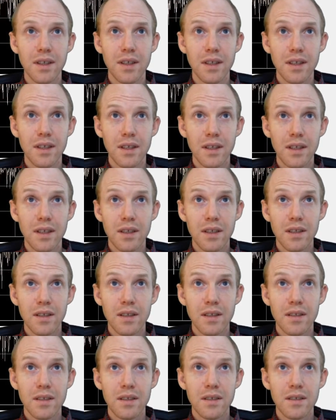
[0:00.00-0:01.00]

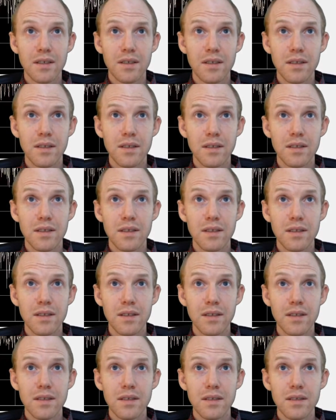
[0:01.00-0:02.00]

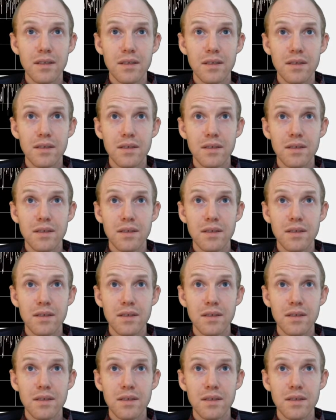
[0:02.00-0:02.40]
Nobody speaks.